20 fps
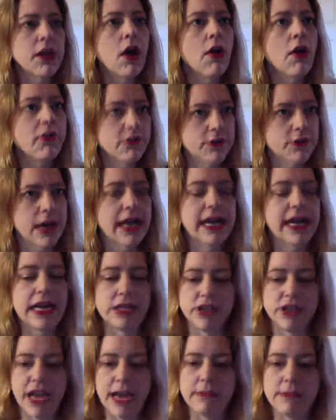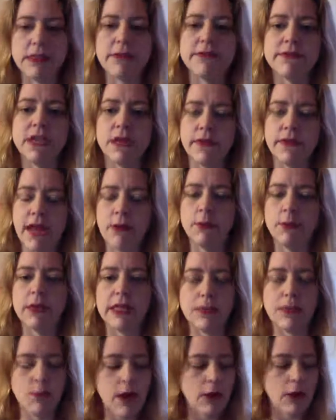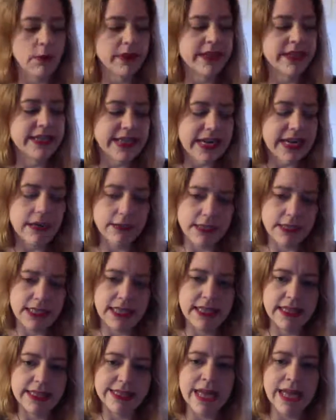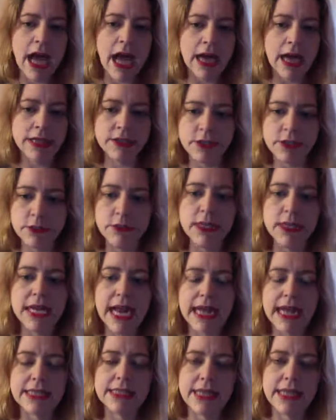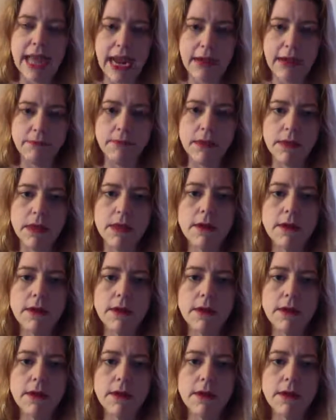all the Dragon Age games have done that really well with a DLC that ties to the next game.